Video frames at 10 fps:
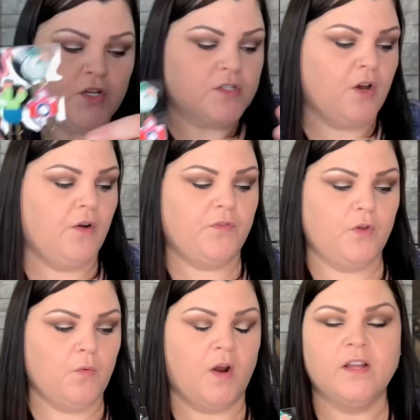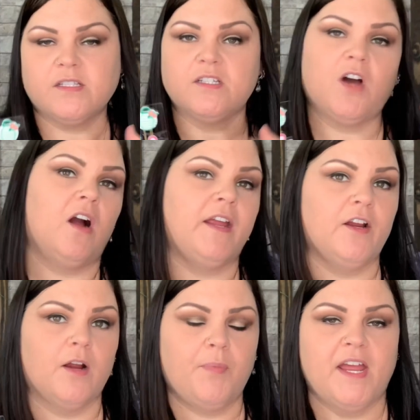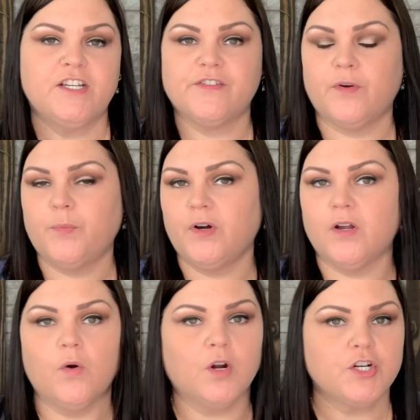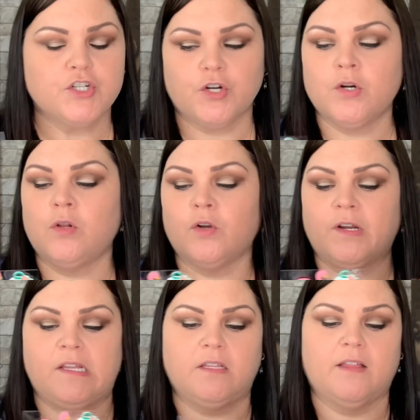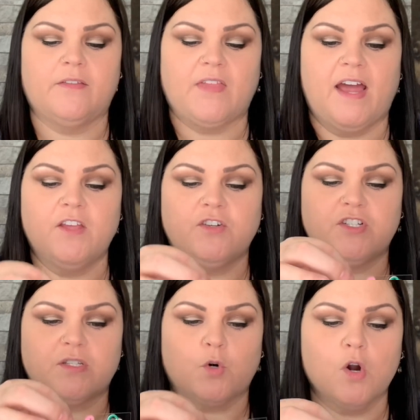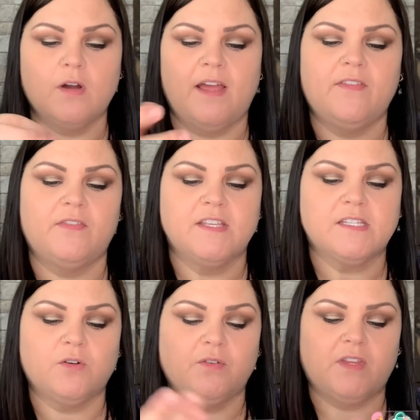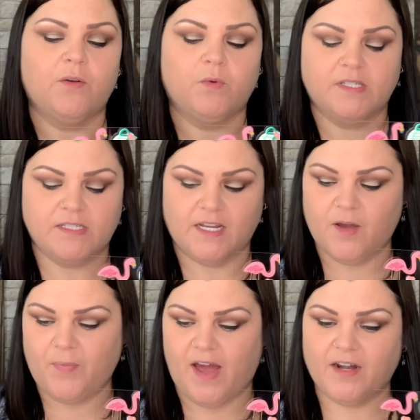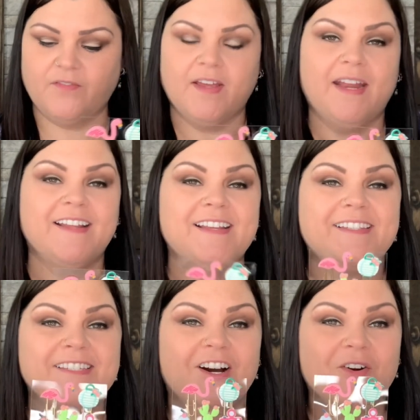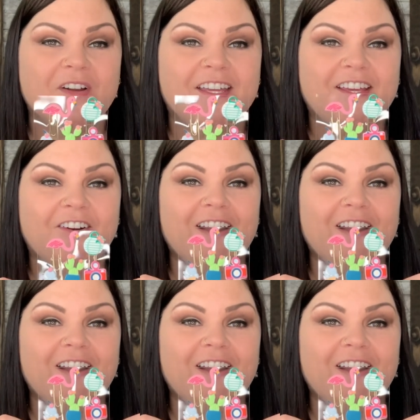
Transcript: So if you wanted to dog ear a page of a book or a journal or anything like that, you can just and then this little thing will stick up out of it and it's so cute.